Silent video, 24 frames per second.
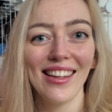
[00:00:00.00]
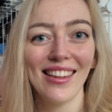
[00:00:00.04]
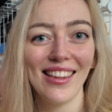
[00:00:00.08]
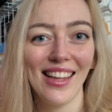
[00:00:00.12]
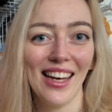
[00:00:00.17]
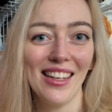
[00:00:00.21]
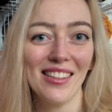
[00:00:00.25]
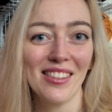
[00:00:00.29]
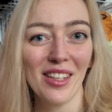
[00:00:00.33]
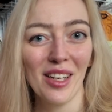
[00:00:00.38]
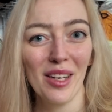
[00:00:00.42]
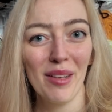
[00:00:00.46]

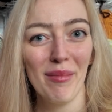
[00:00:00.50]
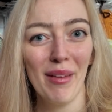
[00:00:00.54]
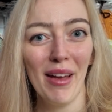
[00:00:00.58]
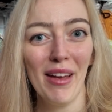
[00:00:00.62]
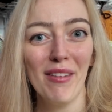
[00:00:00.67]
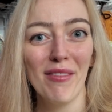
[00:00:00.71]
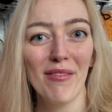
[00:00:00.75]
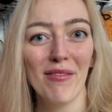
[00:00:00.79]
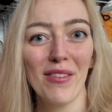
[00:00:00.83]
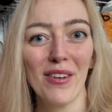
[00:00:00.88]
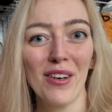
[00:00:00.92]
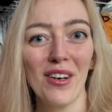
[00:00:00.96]
That's going to be
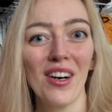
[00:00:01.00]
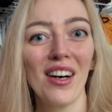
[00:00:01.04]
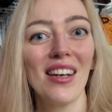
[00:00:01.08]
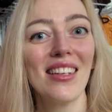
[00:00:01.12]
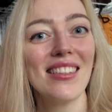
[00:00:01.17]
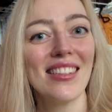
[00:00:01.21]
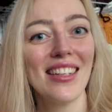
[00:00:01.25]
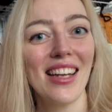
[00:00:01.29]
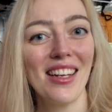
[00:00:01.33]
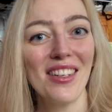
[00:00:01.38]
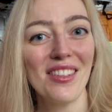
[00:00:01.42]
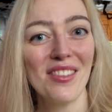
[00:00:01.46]
it for
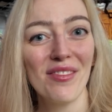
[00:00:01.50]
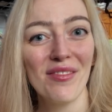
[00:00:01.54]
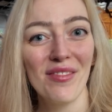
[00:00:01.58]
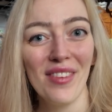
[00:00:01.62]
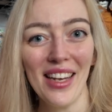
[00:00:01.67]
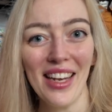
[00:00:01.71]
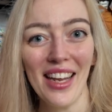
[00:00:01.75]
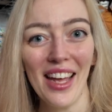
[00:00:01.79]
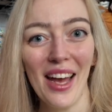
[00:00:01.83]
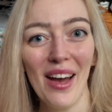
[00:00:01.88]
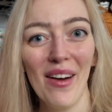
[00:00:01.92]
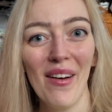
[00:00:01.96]
today's
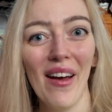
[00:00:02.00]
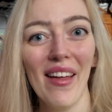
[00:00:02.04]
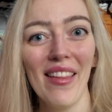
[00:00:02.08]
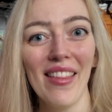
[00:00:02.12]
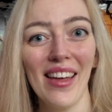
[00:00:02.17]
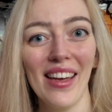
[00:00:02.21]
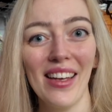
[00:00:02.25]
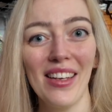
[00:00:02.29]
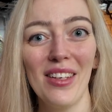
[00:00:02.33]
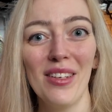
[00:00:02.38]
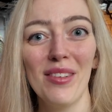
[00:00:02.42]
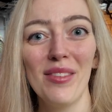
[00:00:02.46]
video.
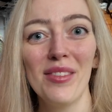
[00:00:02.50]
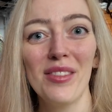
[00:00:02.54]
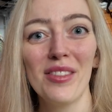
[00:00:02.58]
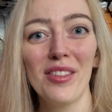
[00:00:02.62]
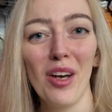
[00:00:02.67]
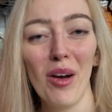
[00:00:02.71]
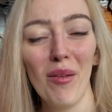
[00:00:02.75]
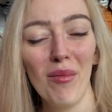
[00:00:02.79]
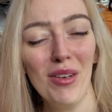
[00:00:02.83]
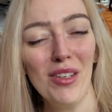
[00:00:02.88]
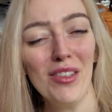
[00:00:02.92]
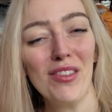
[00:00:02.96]
Thank you
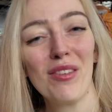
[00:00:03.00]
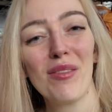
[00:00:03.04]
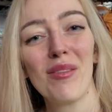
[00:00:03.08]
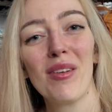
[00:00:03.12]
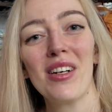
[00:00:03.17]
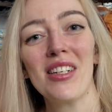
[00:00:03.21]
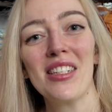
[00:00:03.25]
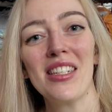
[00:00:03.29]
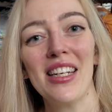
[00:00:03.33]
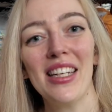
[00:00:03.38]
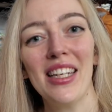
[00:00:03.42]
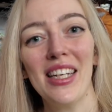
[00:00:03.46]
so much for
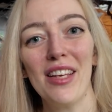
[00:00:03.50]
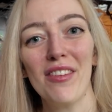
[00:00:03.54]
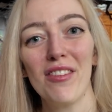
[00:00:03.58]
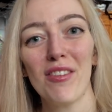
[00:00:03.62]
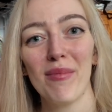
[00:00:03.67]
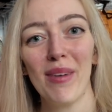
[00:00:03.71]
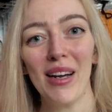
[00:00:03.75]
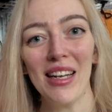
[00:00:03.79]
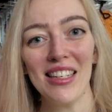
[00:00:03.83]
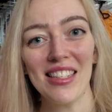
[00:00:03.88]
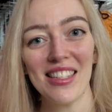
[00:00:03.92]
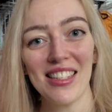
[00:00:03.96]
watching. If you
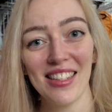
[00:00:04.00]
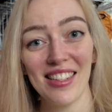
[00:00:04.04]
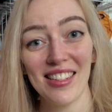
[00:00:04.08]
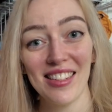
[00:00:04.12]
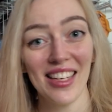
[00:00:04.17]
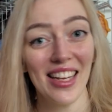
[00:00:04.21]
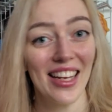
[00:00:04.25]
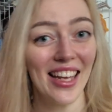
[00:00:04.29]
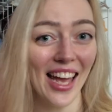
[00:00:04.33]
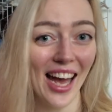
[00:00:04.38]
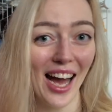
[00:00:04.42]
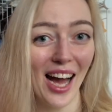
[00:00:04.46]
managed to
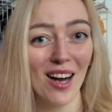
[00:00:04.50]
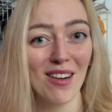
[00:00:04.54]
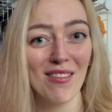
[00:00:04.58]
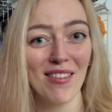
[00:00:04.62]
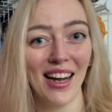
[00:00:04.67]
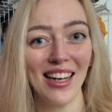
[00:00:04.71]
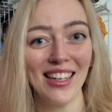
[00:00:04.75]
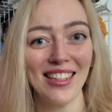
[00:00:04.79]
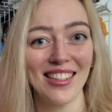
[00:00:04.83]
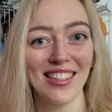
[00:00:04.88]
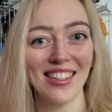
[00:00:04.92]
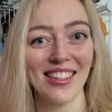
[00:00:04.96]
stick it out
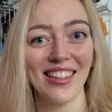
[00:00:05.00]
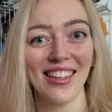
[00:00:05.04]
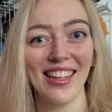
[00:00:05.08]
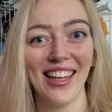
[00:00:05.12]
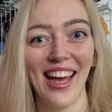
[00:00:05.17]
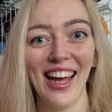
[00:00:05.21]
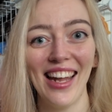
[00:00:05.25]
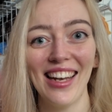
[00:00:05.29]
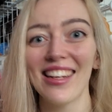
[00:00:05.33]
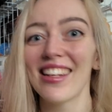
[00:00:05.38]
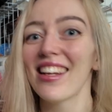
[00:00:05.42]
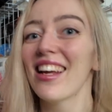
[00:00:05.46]
right till the
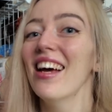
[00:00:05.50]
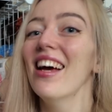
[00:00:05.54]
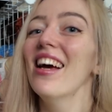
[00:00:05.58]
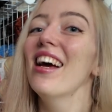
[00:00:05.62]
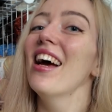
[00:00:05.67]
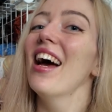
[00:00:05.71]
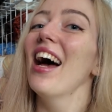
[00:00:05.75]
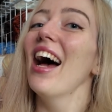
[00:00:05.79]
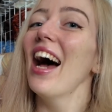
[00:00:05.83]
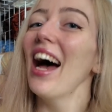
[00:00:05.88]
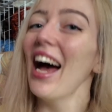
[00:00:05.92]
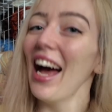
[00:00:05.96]
end,
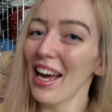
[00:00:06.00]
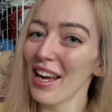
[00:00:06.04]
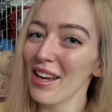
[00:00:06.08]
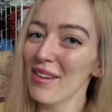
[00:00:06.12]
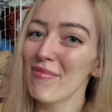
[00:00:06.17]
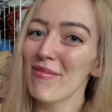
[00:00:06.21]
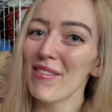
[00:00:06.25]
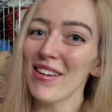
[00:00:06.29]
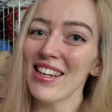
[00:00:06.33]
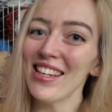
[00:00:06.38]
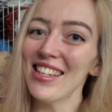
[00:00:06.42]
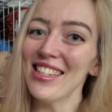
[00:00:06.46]
I
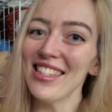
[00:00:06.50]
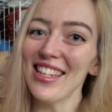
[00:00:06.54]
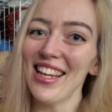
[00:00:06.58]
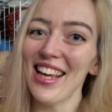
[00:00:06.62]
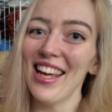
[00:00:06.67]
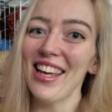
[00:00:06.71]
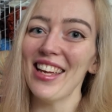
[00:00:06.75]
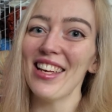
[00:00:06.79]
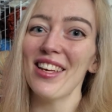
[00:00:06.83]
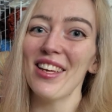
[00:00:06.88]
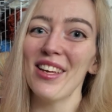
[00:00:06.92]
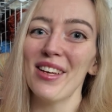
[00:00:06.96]

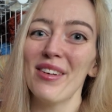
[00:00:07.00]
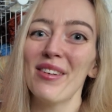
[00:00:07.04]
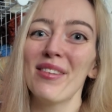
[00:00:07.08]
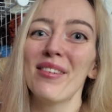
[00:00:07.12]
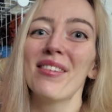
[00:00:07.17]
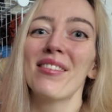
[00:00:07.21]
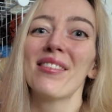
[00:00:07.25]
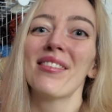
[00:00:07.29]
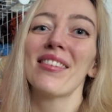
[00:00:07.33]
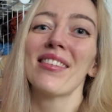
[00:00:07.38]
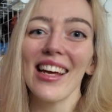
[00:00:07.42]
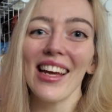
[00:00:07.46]
appreciate
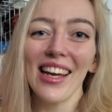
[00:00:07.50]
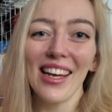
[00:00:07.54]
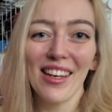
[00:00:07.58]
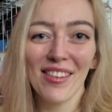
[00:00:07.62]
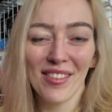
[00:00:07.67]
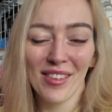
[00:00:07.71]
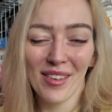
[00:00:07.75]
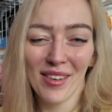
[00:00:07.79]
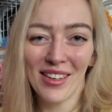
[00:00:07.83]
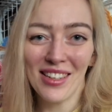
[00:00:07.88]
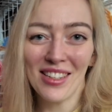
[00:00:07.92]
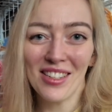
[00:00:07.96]
you.
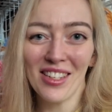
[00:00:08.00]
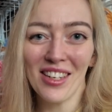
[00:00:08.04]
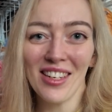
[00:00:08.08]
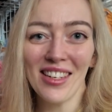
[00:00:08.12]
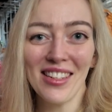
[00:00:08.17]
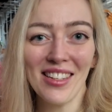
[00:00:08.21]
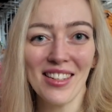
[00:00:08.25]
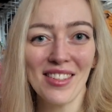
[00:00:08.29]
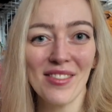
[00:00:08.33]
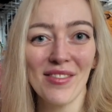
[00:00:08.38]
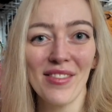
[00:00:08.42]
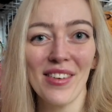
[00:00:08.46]
If you
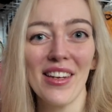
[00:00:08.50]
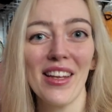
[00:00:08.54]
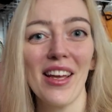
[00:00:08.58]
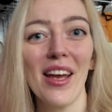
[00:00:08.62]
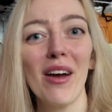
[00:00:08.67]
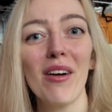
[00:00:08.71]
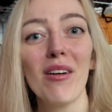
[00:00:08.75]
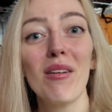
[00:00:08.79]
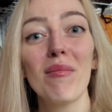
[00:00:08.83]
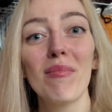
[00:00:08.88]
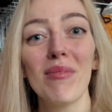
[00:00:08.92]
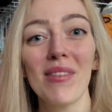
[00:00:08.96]
enjoyed this
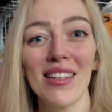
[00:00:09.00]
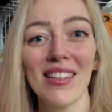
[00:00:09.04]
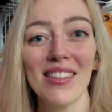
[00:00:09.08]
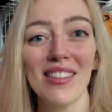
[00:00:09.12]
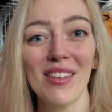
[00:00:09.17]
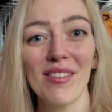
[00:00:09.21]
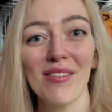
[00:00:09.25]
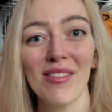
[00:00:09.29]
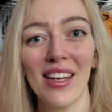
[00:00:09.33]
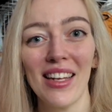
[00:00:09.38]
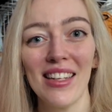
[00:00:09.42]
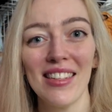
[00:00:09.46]
video, please
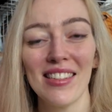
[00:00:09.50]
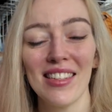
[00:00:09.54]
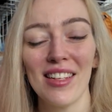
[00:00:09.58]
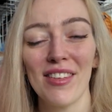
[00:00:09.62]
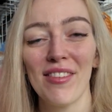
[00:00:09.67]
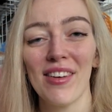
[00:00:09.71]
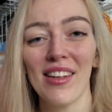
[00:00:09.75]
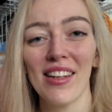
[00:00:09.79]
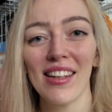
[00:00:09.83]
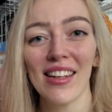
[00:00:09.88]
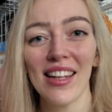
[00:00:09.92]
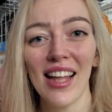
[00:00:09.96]
don't forget to
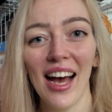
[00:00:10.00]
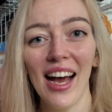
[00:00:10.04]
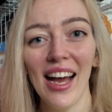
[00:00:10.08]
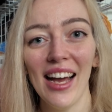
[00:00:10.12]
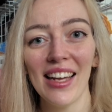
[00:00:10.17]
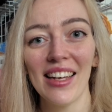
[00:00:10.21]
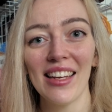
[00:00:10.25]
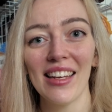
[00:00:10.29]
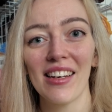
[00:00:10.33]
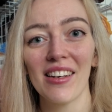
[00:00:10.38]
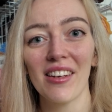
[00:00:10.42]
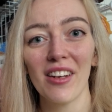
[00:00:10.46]
leave it a
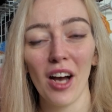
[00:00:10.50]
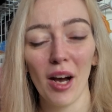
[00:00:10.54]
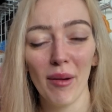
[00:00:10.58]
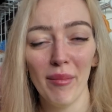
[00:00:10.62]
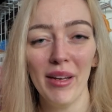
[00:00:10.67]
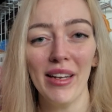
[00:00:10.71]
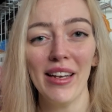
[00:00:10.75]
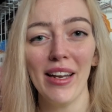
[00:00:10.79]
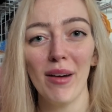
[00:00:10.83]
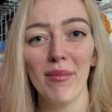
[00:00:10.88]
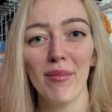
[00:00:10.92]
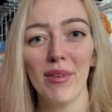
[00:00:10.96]
like,
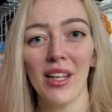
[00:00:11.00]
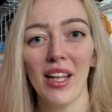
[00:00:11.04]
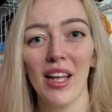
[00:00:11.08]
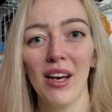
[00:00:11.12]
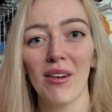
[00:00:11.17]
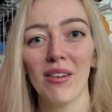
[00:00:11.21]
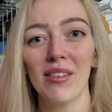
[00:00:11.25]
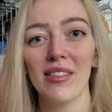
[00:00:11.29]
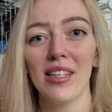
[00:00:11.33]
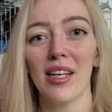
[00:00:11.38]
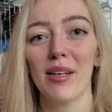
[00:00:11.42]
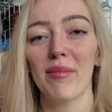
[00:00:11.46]
comment down
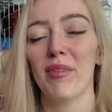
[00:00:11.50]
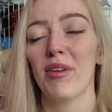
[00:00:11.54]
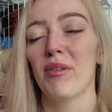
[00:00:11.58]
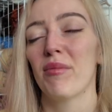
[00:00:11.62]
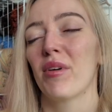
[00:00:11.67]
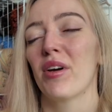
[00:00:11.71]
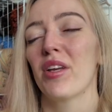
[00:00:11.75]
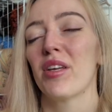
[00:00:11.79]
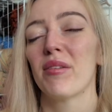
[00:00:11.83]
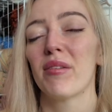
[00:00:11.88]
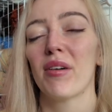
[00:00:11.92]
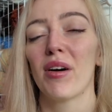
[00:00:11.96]
below, tell me
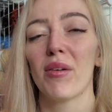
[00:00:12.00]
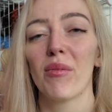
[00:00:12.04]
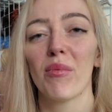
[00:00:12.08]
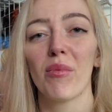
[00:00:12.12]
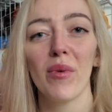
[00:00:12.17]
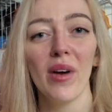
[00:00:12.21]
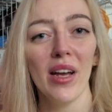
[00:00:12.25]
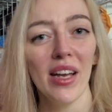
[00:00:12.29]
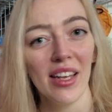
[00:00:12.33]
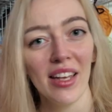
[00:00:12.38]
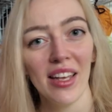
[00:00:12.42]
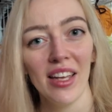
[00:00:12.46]
what you are
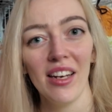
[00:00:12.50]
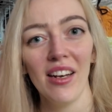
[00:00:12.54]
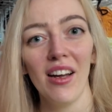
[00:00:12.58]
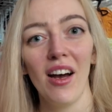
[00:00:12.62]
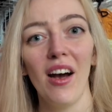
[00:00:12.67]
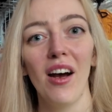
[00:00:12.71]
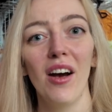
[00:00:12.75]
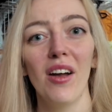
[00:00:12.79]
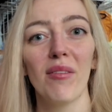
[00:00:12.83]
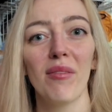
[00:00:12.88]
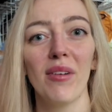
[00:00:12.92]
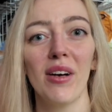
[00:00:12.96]
working
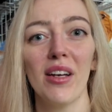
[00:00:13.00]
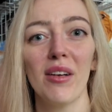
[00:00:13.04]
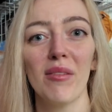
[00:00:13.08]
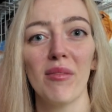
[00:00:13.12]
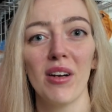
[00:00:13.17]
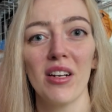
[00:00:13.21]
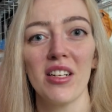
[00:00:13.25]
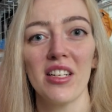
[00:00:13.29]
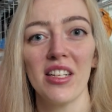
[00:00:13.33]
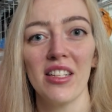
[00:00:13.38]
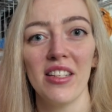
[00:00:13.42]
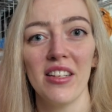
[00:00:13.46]
on while you're
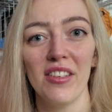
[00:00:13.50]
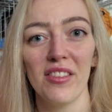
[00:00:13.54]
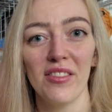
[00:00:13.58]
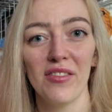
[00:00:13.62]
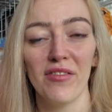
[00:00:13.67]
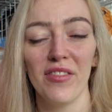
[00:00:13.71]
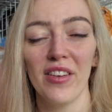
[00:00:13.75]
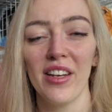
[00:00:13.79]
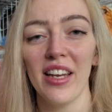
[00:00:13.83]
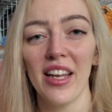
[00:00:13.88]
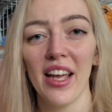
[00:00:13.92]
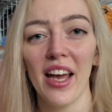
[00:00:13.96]
watching this
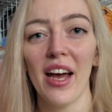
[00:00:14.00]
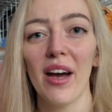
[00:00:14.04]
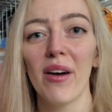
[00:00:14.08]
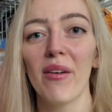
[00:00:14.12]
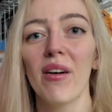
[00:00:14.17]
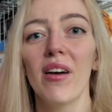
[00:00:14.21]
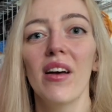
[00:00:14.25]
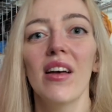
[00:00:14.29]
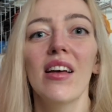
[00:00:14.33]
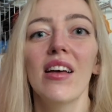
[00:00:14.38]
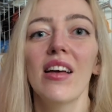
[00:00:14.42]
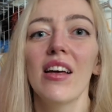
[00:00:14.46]
video,